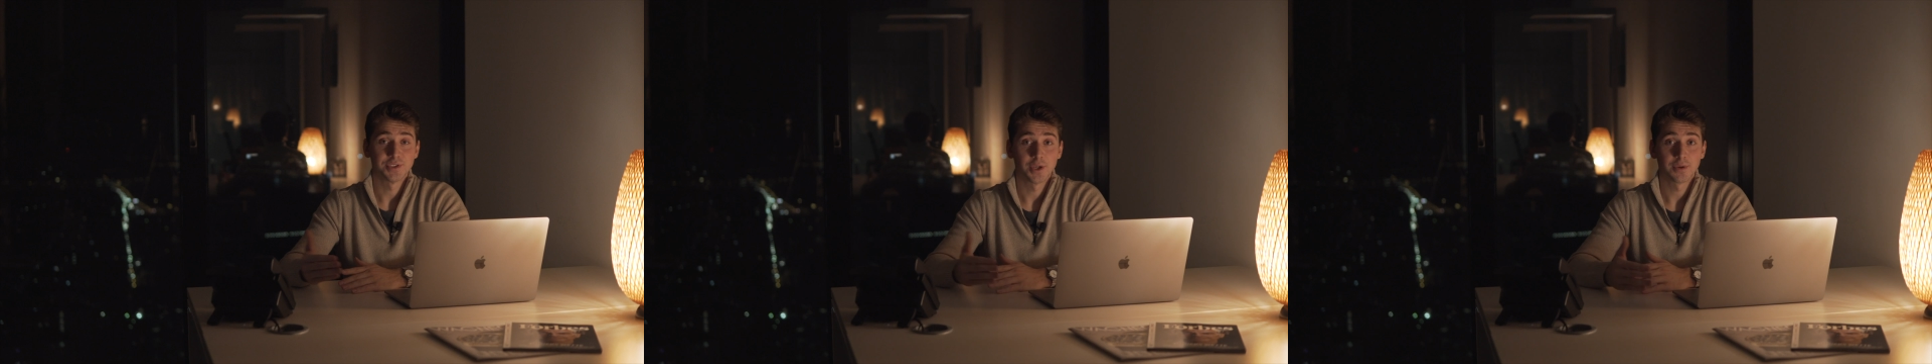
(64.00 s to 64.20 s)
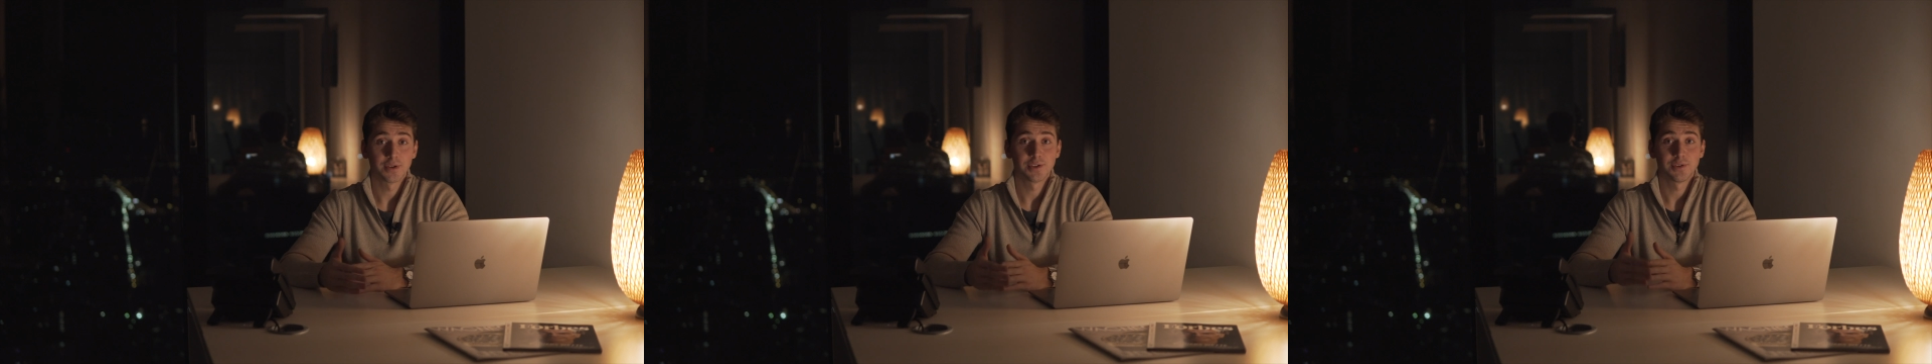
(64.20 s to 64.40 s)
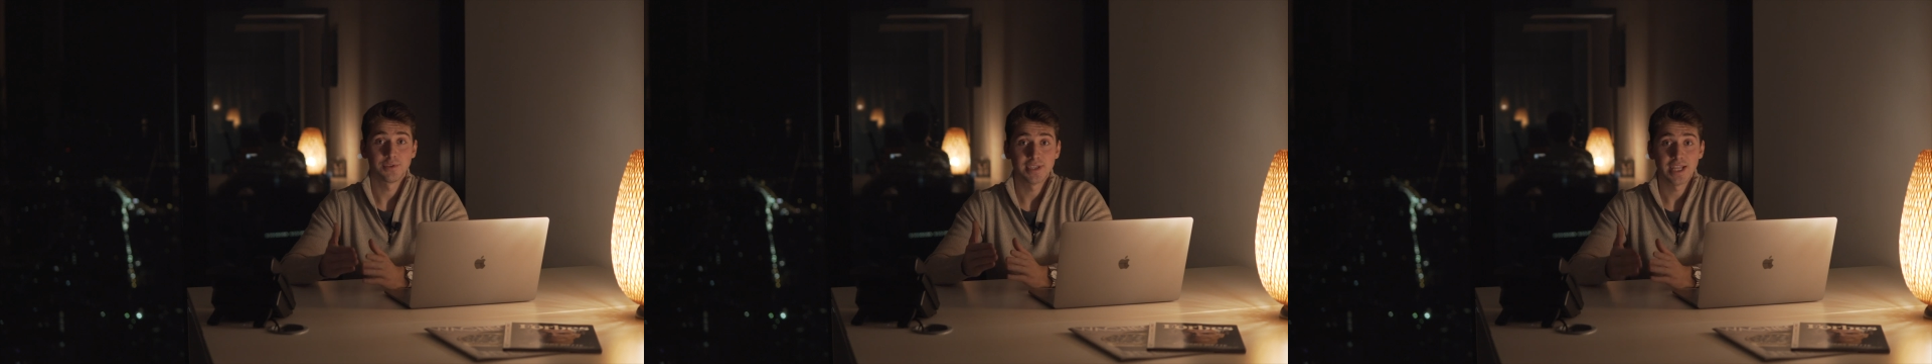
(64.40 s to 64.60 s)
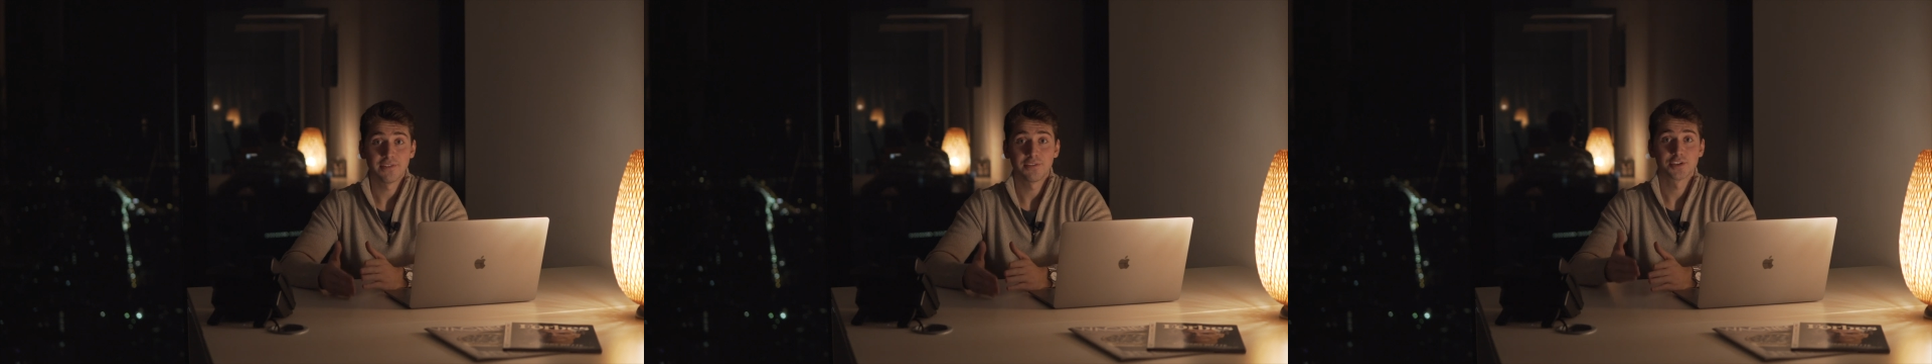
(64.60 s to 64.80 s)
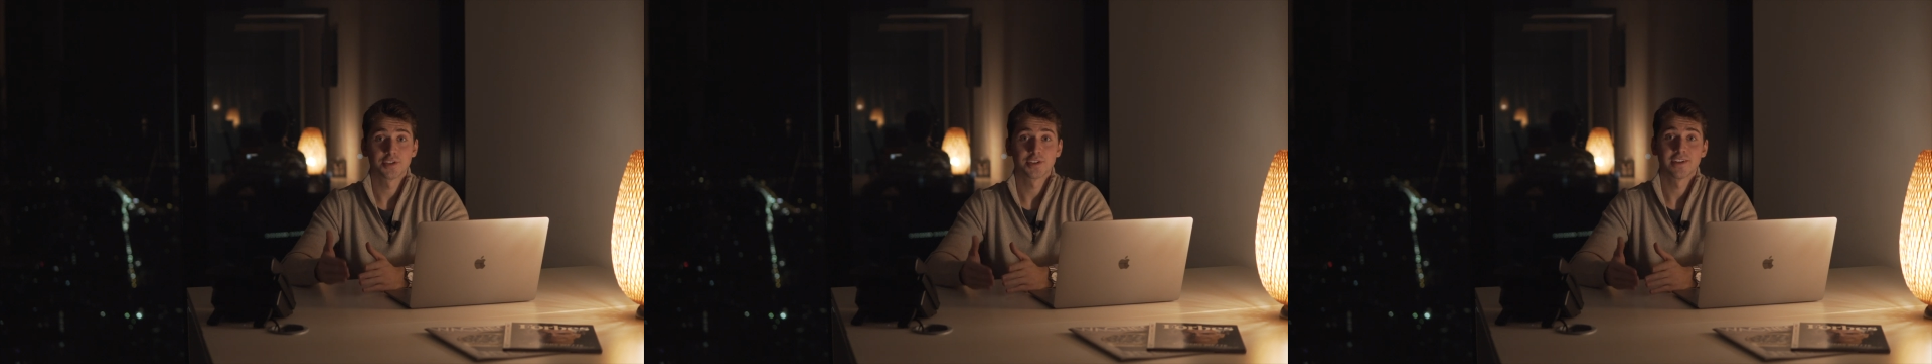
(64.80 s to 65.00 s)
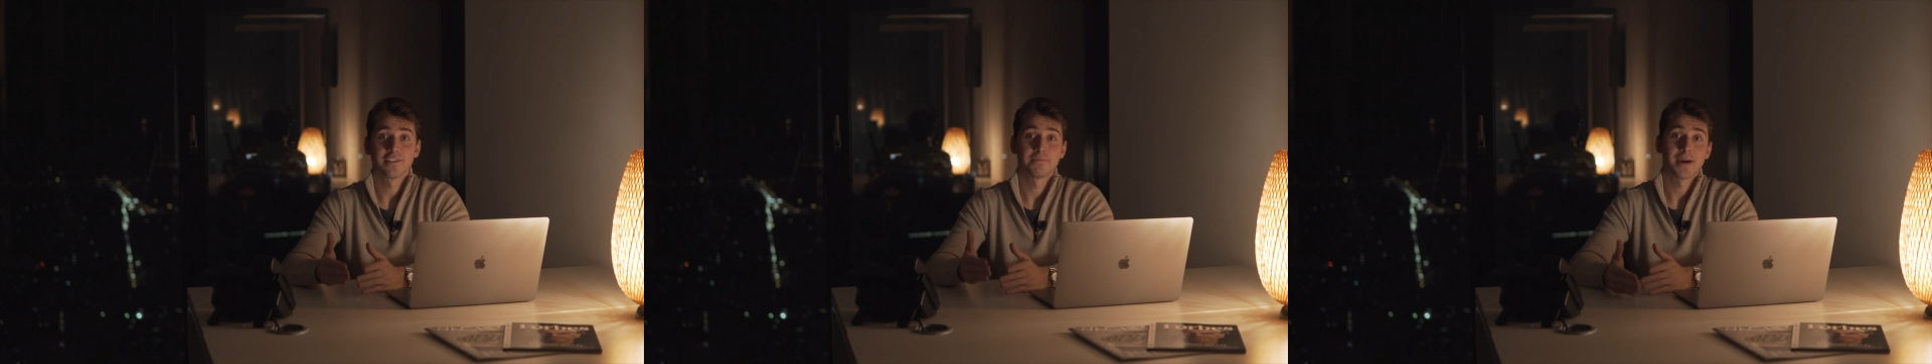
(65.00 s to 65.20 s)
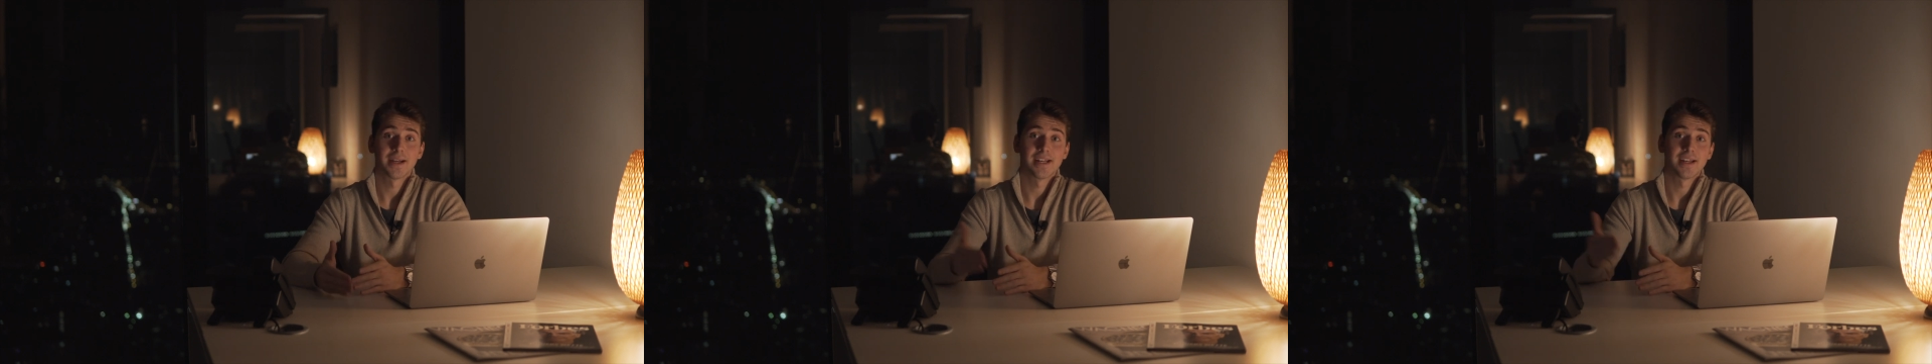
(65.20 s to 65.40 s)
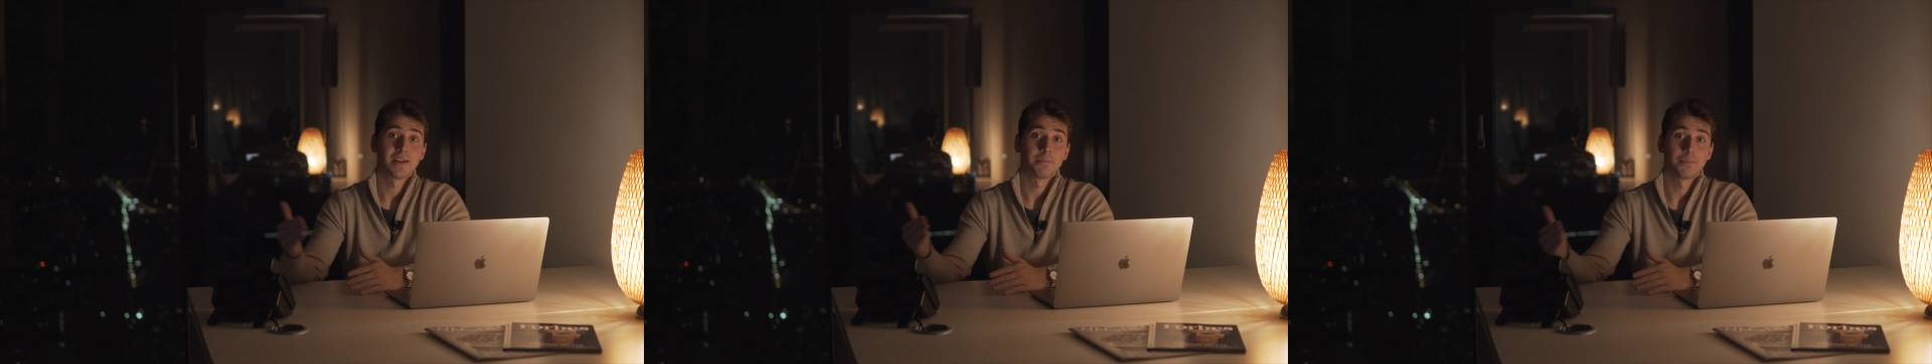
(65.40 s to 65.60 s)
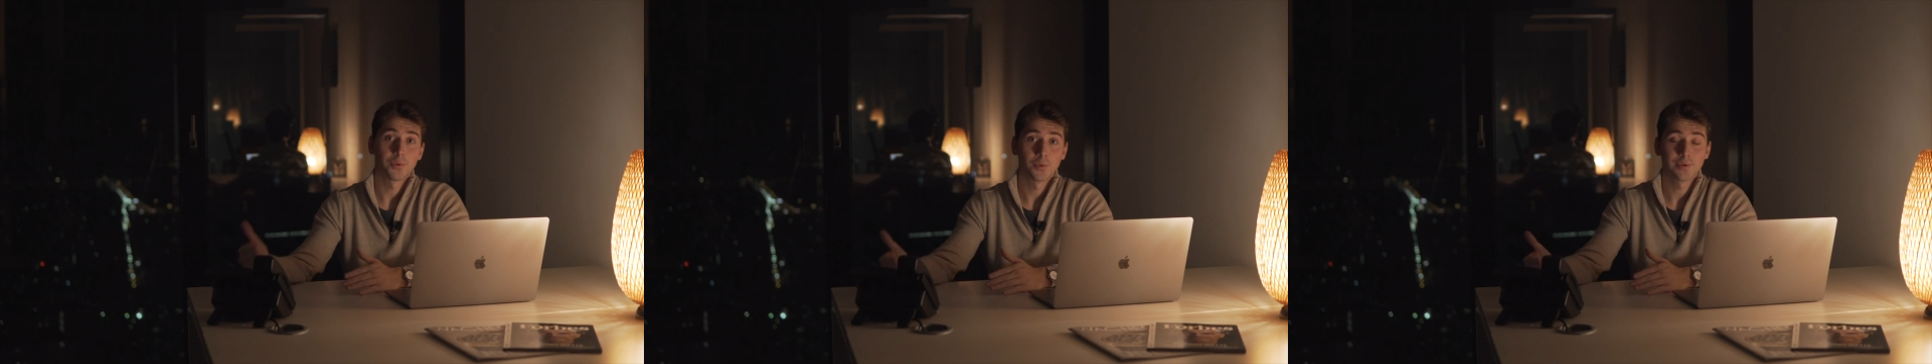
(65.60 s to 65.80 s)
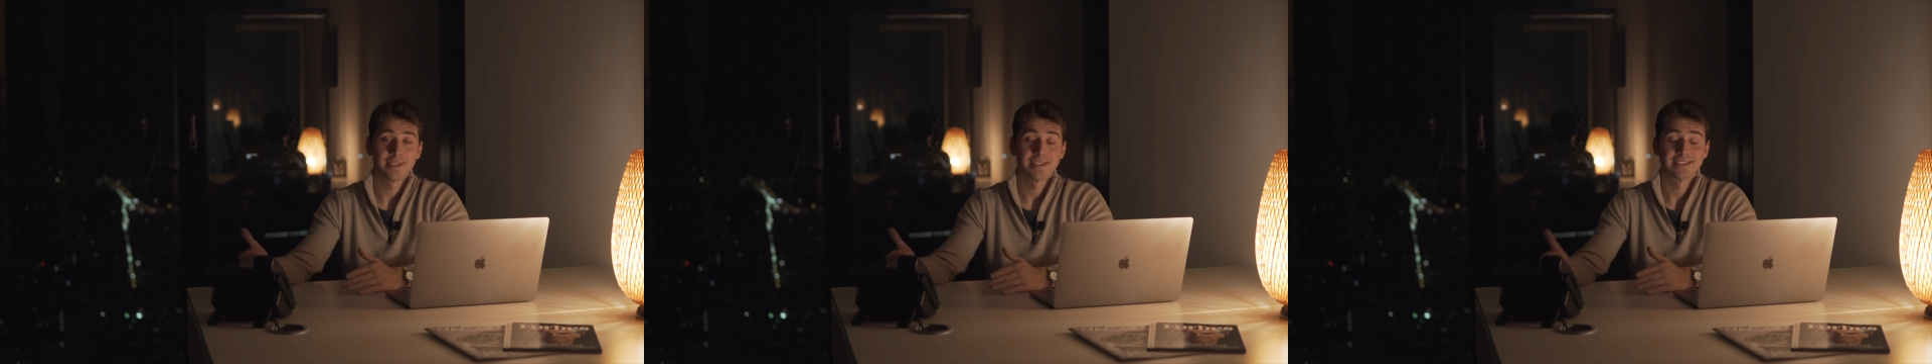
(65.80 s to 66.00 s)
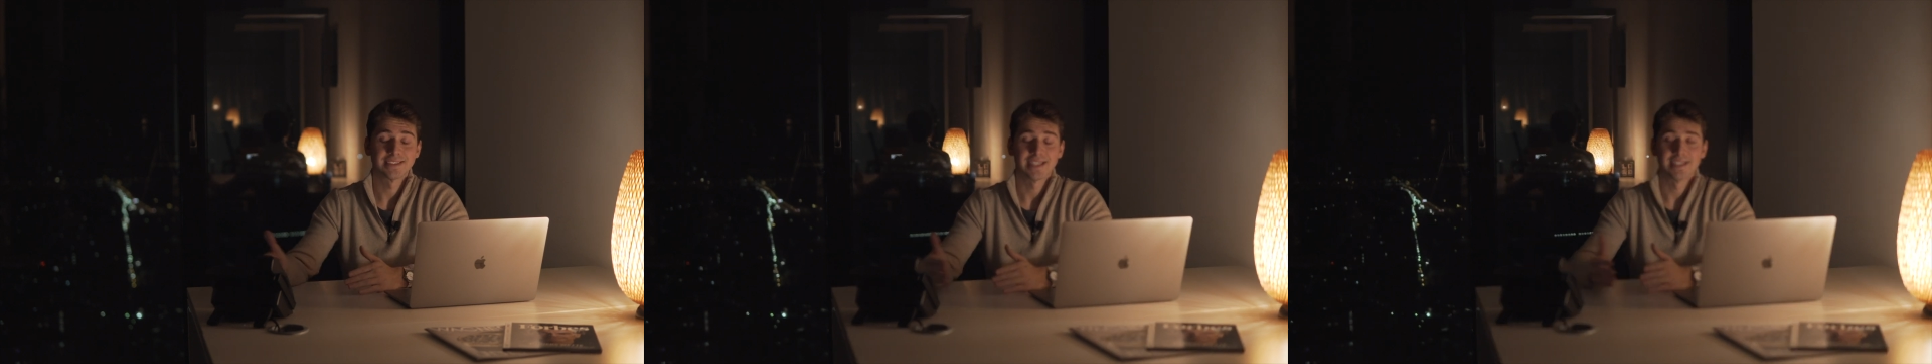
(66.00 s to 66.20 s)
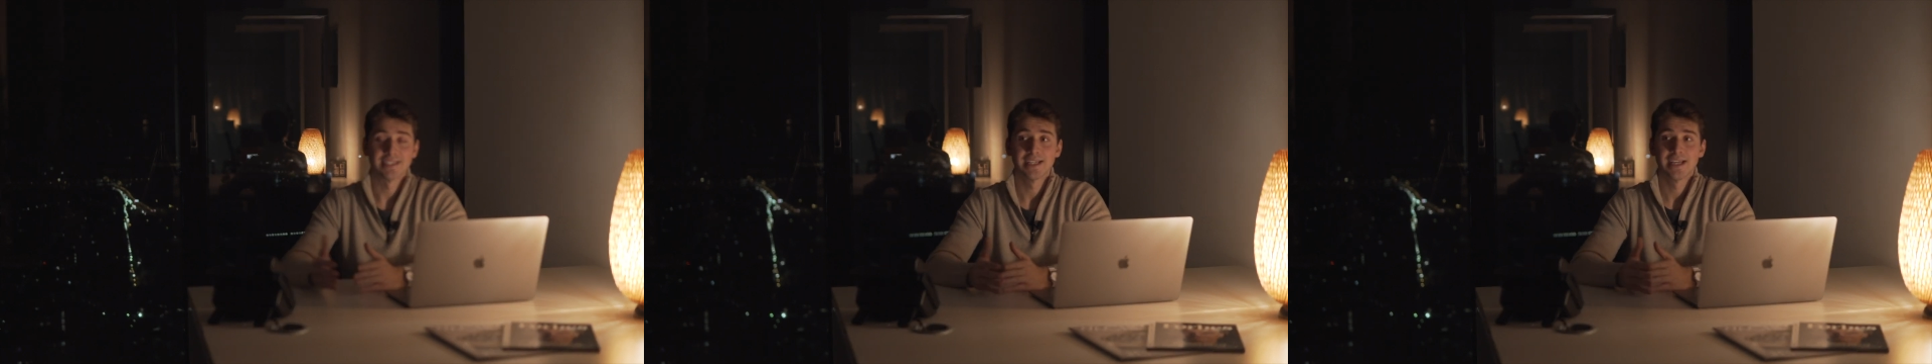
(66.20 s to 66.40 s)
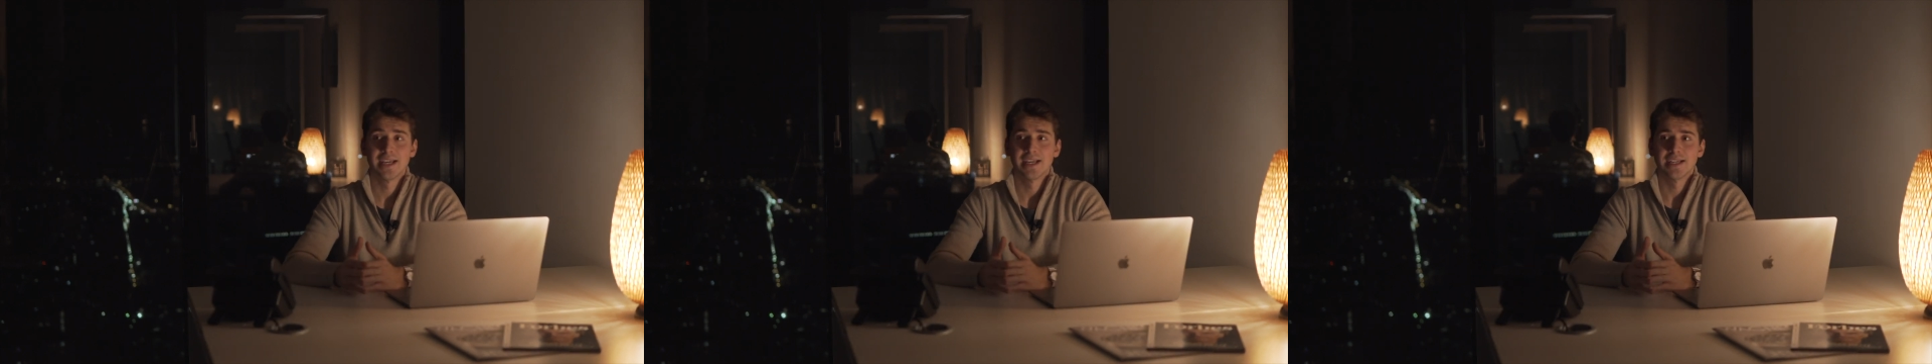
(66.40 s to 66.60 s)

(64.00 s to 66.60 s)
know that you never should give money an importance and